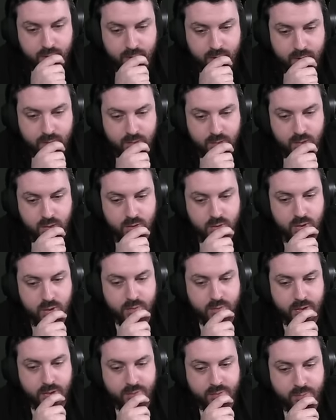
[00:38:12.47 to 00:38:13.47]
You can do
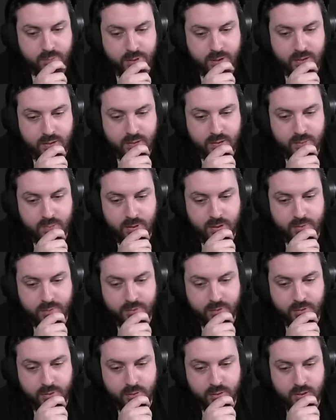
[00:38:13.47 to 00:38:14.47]
Leviathan practically
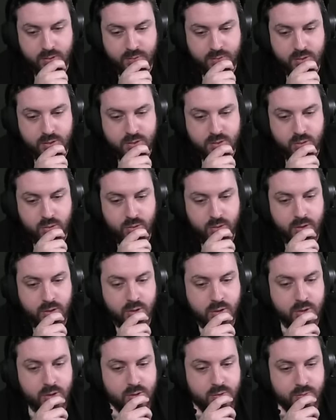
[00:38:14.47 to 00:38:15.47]
blindfolded if you use the audio
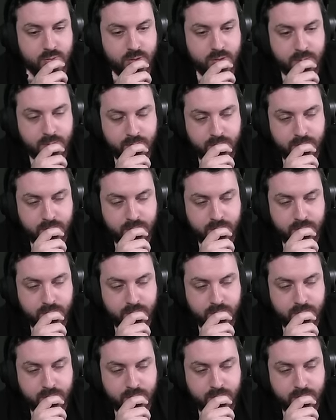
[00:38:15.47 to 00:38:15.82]
cues, right?